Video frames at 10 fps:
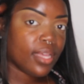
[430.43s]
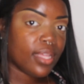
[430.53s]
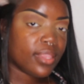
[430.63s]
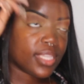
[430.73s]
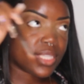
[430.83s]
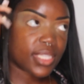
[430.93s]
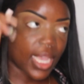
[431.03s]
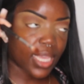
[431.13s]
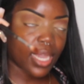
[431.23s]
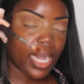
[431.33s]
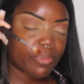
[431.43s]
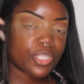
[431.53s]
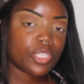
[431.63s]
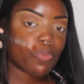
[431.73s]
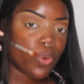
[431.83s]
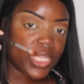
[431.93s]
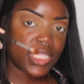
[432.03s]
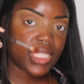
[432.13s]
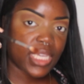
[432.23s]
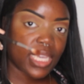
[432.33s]
the second option is point
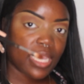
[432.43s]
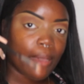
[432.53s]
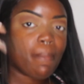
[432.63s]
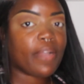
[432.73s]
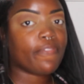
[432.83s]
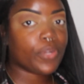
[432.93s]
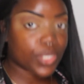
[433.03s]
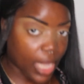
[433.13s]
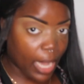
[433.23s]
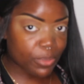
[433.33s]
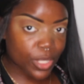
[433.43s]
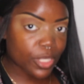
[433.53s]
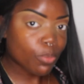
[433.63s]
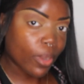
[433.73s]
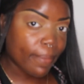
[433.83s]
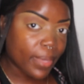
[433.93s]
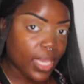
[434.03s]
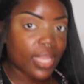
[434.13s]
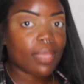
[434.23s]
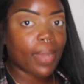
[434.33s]
C, my first option is point B,
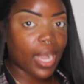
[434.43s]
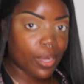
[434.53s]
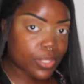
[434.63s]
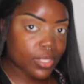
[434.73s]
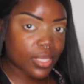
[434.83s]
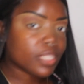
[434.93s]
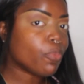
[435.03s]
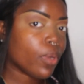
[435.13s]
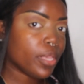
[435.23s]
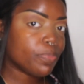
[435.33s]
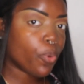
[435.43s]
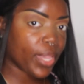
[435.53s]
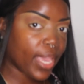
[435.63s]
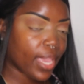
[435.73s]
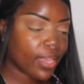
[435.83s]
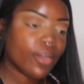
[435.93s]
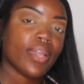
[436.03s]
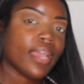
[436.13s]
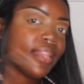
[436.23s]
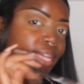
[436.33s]
and then my house is point A.
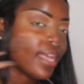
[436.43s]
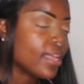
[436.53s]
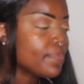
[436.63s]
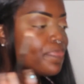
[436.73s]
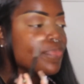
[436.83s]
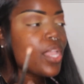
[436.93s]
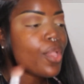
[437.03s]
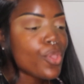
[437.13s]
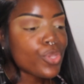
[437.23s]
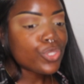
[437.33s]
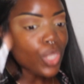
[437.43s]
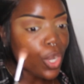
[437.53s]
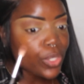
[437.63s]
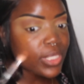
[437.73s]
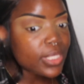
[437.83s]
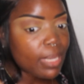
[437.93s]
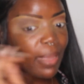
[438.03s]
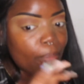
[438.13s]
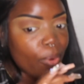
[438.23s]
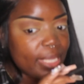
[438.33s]
Okay, like that. So since I'm
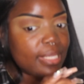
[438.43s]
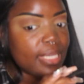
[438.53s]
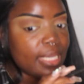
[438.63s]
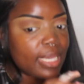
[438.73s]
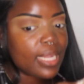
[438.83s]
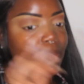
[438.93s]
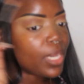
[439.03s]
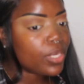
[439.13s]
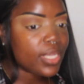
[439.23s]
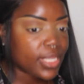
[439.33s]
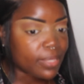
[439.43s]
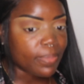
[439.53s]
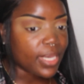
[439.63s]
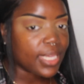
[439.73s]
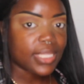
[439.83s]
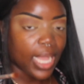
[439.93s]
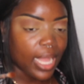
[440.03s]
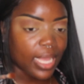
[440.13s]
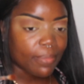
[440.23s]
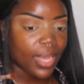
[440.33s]
at point D and I'm not gonna get to B in
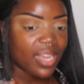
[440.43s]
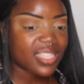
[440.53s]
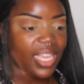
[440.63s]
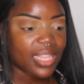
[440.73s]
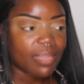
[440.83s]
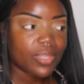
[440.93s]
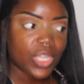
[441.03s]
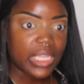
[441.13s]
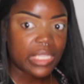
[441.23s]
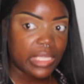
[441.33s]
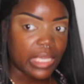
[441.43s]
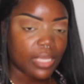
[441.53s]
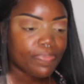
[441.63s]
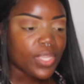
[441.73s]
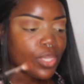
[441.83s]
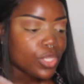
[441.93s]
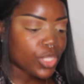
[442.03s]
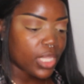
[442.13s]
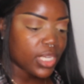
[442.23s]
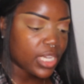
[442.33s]
time, I was like, let me try C. So
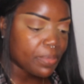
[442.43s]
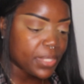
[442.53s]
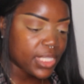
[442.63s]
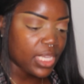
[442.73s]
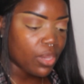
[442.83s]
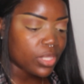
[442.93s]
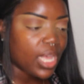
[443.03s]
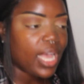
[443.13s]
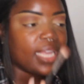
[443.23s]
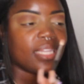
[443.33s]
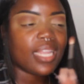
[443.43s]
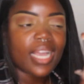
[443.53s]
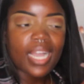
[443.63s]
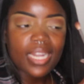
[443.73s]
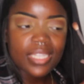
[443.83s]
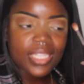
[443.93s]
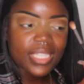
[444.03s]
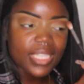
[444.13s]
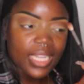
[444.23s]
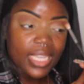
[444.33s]
I look up C online, and I kind of just
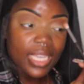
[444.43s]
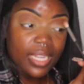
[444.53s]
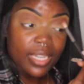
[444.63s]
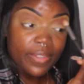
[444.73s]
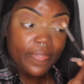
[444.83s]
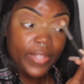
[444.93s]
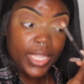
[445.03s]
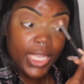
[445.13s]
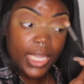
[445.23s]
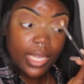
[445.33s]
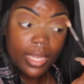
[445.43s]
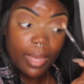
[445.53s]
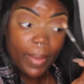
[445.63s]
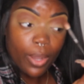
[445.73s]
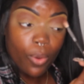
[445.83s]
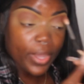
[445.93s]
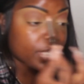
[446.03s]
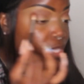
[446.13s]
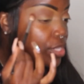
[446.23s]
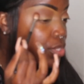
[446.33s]
didn't get a good feeling about going
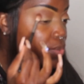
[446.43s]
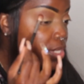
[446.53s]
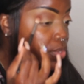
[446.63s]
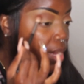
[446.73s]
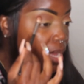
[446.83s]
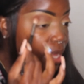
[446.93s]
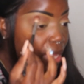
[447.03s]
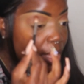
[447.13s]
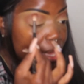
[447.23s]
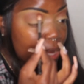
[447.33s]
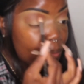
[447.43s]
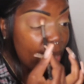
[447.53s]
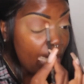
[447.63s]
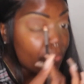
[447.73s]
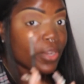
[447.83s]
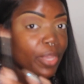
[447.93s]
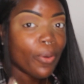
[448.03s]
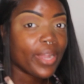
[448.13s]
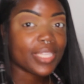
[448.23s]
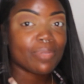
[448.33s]
to this restaurant, but I really
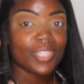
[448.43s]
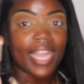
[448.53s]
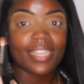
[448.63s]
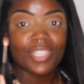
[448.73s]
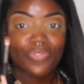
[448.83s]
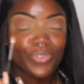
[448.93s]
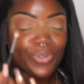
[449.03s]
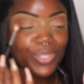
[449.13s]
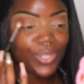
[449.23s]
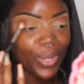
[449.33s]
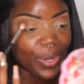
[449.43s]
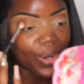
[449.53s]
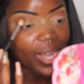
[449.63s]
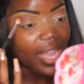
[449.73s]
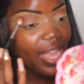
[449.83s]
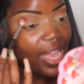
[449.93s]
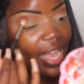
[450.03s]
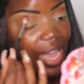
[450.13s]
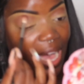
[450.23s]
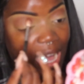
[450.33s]
wanted some Chinese food. So
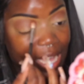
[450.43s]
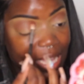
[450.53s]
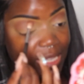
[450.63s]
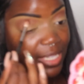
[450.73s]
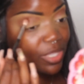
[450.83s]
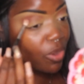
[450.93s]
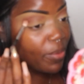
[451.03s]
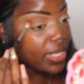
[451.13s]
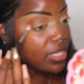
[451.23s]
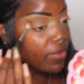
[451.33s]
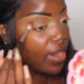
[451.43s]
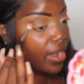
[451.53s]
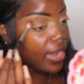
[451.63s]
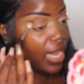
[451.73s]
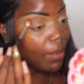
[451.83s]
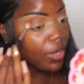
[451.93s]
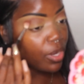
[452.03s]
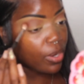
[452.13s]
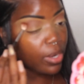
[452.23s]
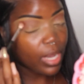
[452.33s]
I just told myself, all right, I'm gonna
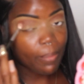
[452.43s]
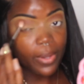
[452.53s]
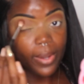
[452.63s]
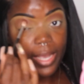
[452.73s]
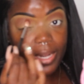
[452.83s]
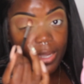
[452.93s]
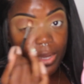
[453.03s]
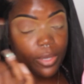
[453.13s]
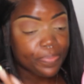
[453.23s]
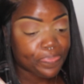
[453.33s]
go ahead and go,